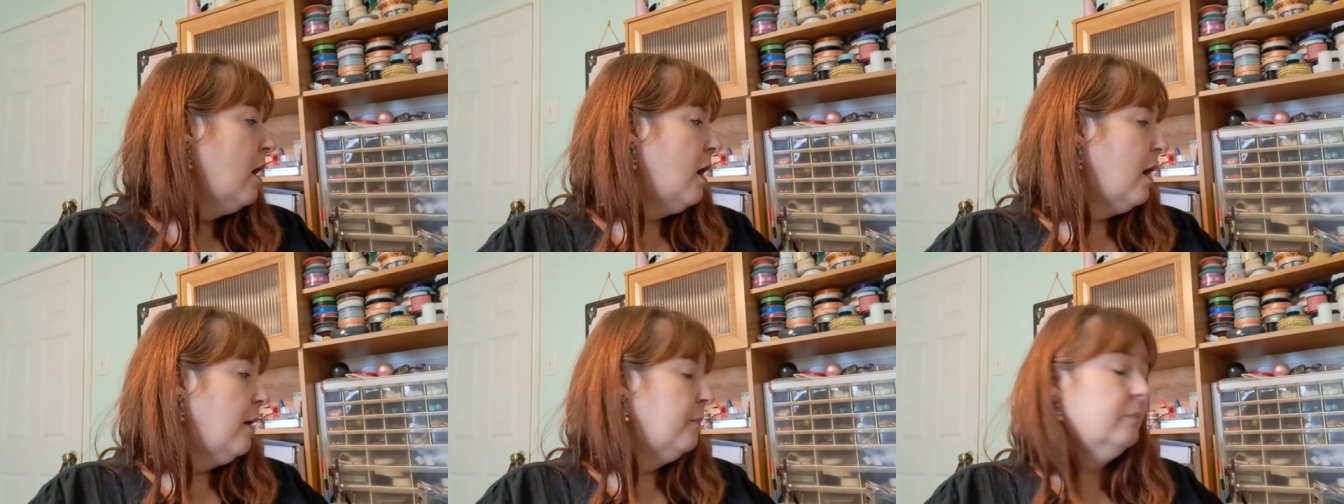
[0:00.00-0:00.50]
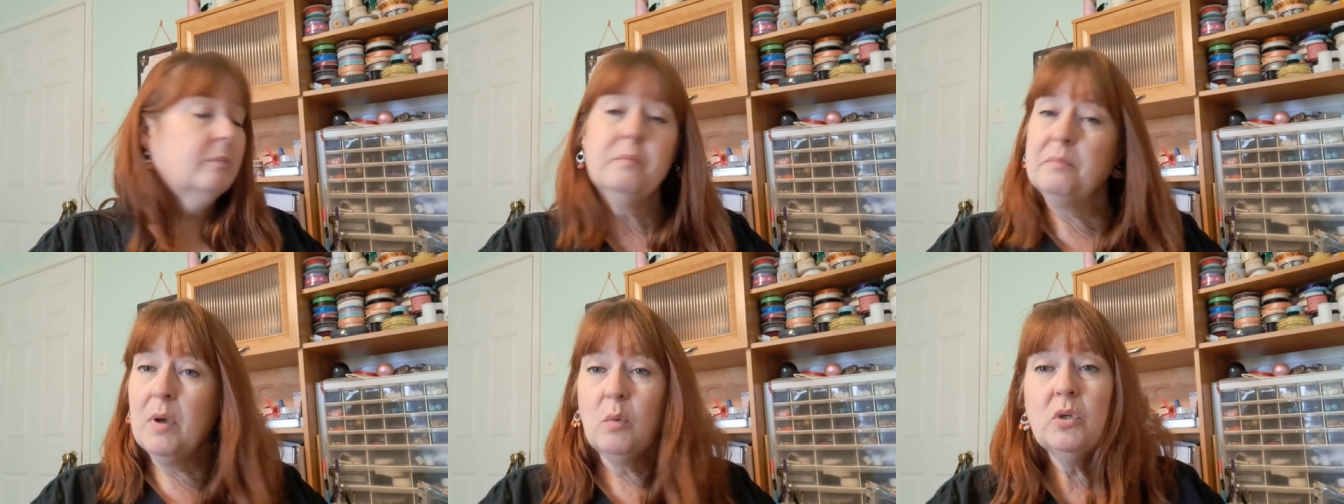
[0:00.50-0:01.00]
Um,
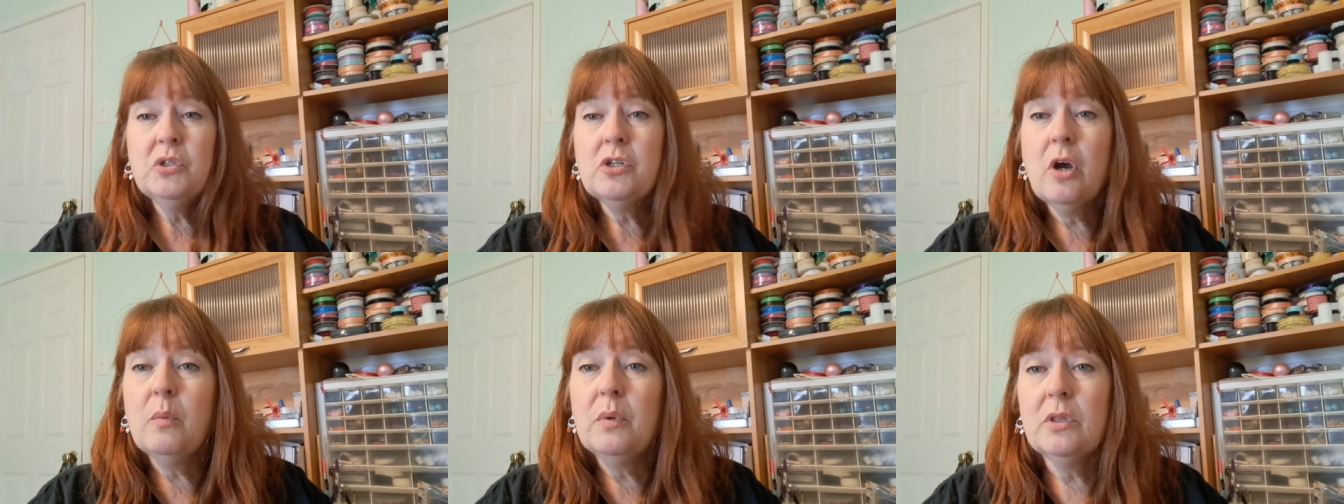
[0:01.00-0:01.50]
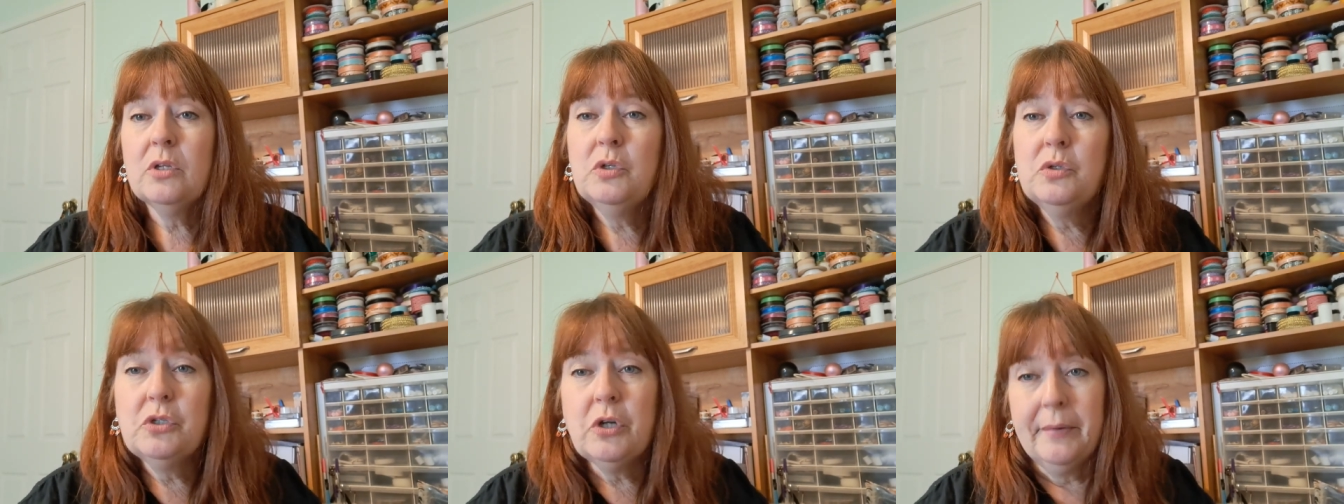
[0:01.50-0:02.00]
but we'll start with the
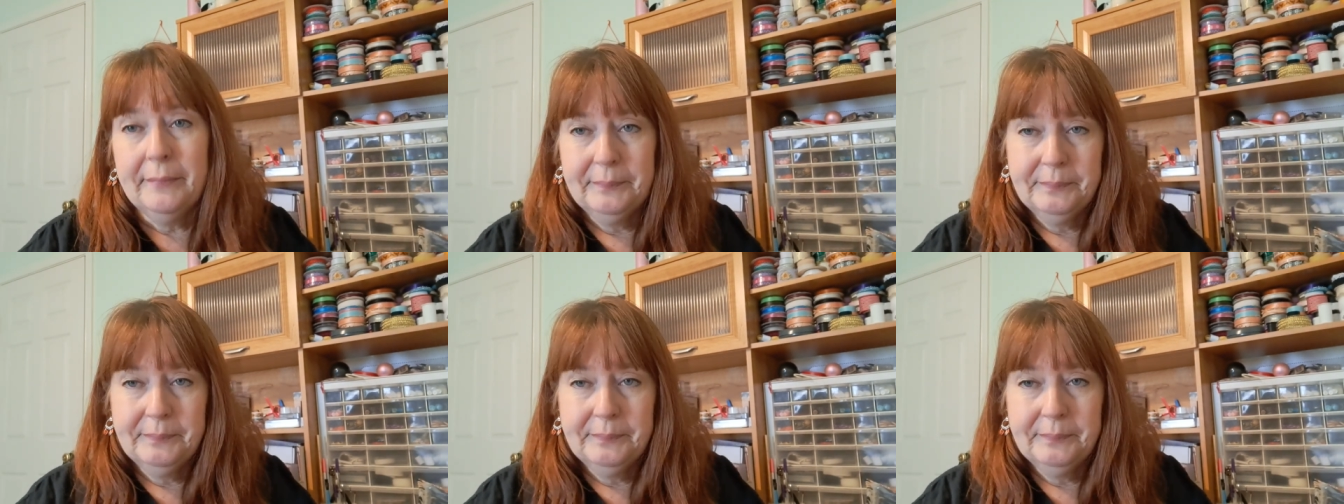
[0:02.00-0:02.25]
new start.